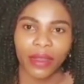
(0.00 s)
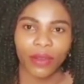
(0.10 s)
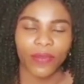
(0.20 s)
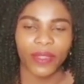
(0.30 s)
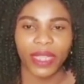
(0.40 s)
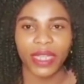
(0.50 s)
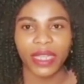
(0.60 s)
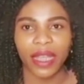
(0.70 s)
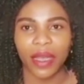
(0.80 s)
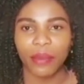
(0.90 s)
of
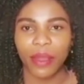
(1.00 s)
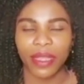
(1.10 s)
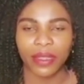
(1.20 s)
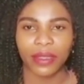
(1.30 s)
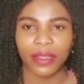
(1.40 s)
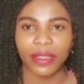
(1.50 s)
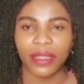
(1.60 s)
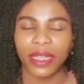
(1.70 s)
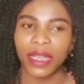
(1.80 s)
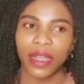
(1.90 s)
selling out
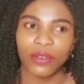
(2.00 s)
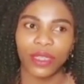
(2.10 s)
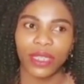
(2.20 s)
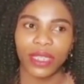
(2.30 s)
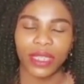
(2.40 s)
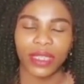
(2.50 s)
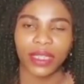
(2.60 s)
the